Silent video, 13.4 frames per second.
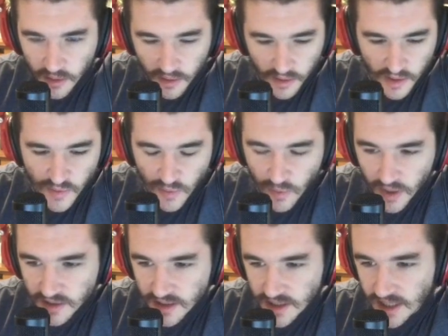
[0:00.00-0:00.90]
Because we want
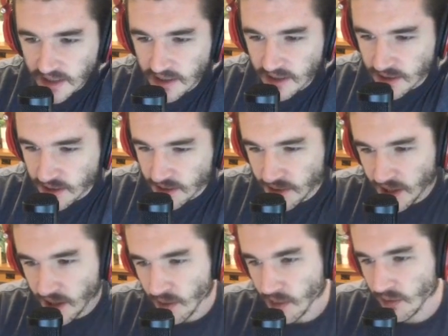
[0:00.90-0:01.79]
6s
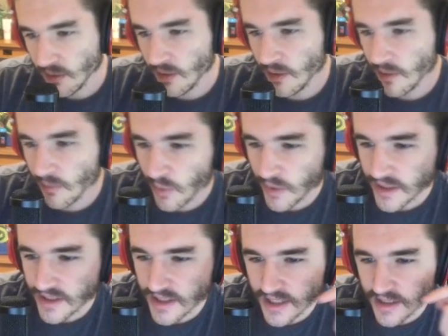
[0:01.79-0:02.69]
now. We want
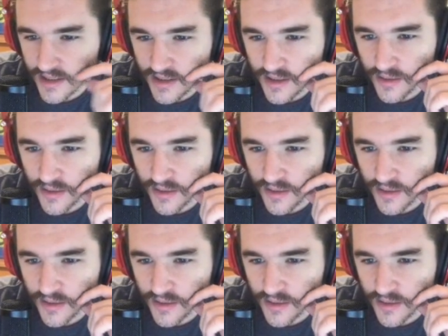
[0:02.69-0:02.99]
6s to